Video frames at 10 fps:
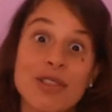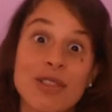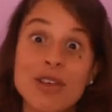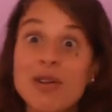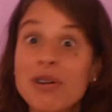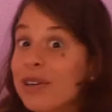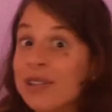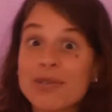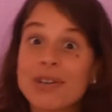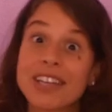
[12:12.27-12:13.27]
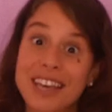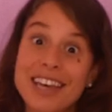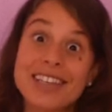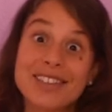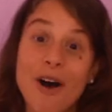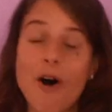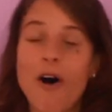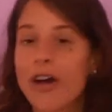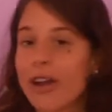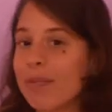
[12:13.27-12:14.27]
the universe really is
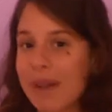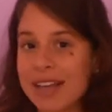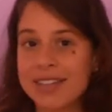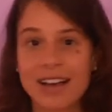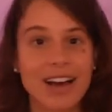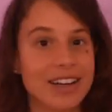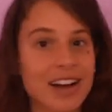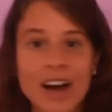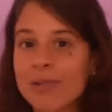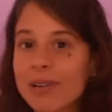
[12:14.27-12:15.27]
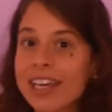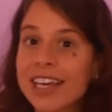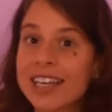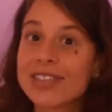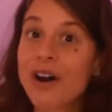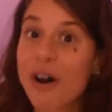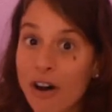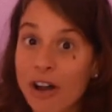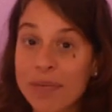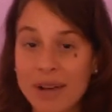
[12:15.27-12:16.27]
on my side. God really is
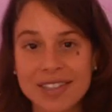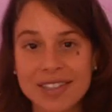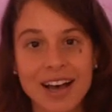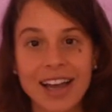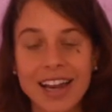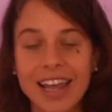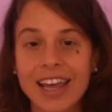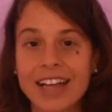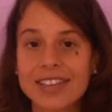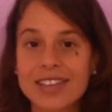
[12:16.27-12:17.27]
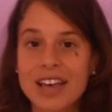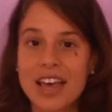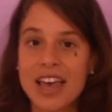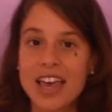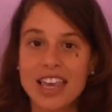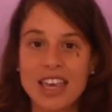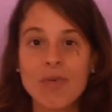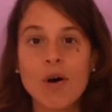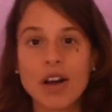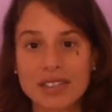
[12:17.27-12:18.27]
on my side, and He
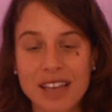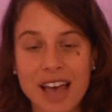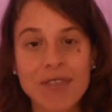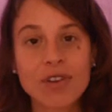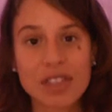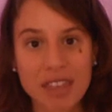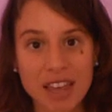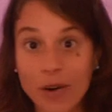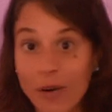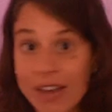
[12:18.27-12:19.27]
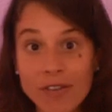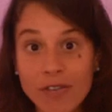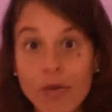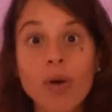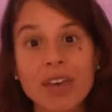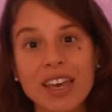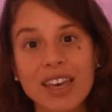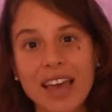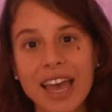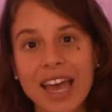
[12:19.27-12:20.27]
wants everything great for
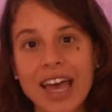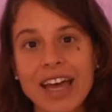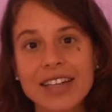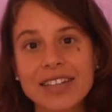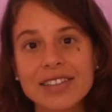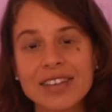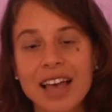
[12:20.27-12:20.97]
me. And